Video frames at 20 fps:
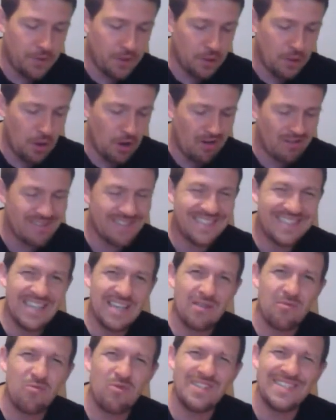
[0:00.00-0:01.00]
the law,
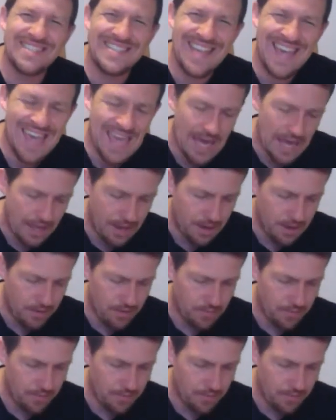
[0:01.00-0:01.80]
sin was dead.